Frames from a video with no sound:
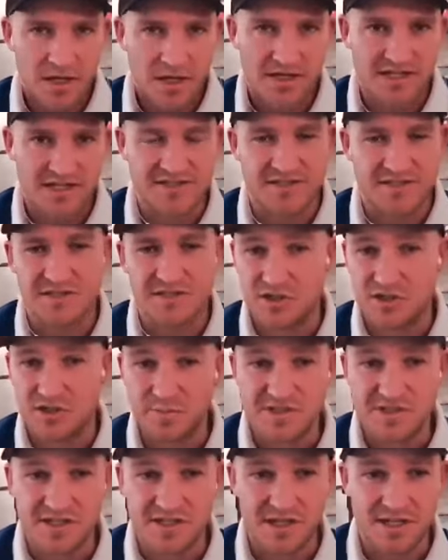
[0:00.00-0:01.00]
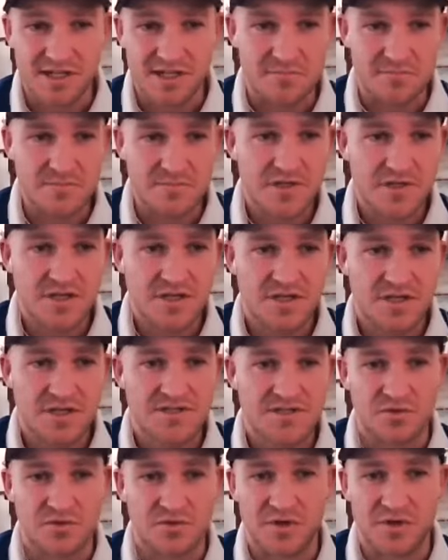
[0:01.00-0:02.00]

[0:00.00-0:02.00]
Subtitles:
super team sort of